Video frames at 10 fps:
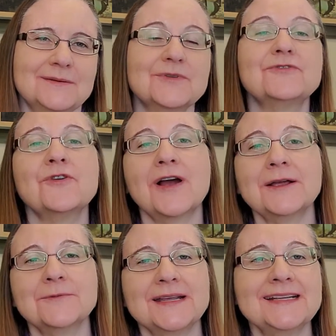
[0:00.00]
Before
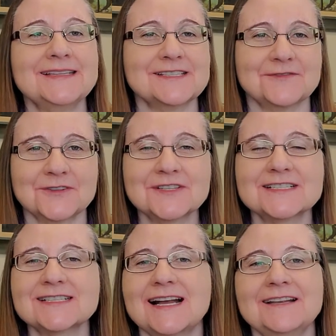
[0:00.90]
I read this
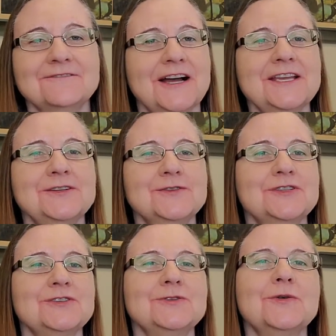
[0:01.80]
verse, I invite you
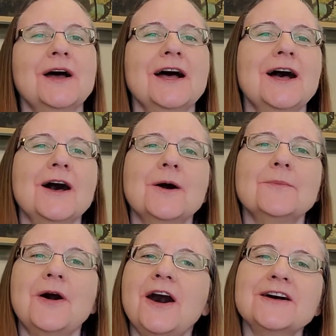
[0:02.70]
to
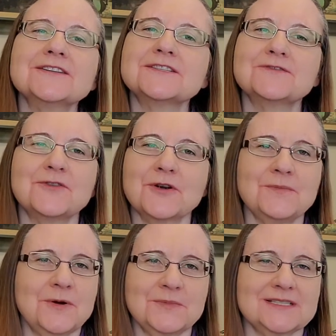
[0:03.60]
pause for a
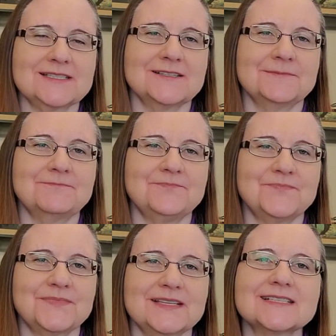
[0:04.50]
moment,
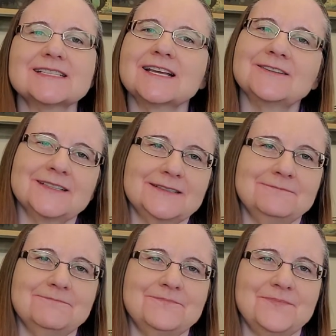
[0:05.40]
settle
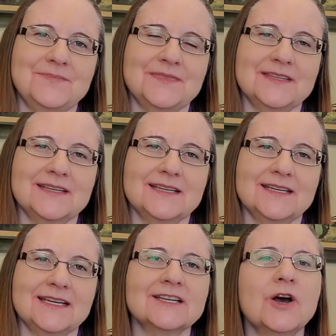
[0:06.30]
in,
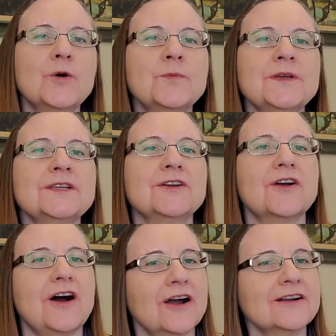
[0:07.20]
and open your
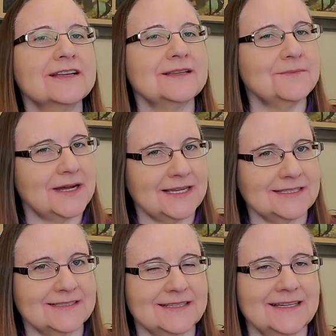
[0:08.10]
heart and
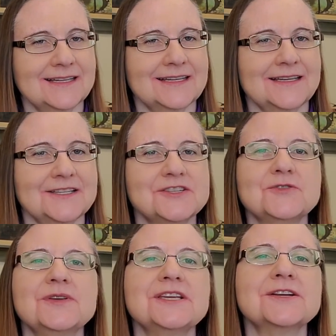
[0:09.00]
mind
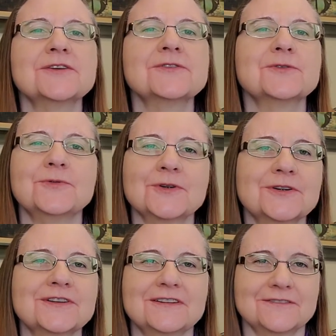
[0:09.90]
to hear the
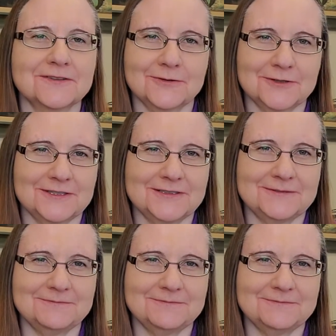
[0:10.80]
word of the Lord.